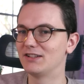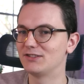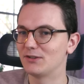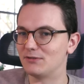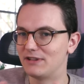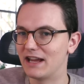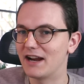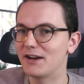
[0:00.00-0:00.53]
So
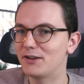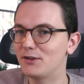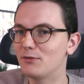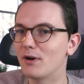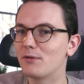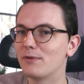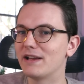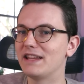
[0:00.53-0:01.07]
there you
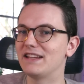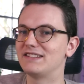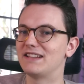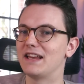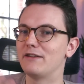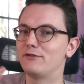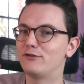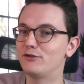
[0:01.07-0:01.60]
already
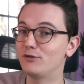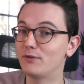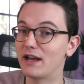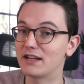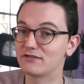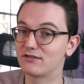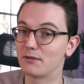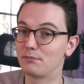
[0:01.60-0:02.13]
save two
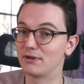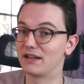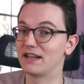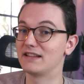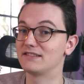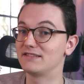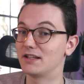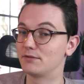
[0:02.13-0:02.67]
extra
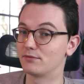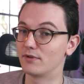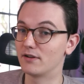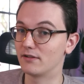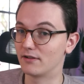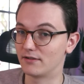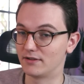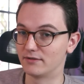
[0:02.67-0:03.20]
plugins that run
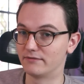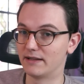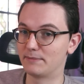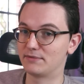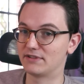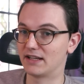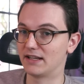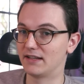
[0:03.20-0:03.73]
on your
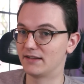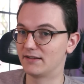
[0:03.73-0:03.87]
website.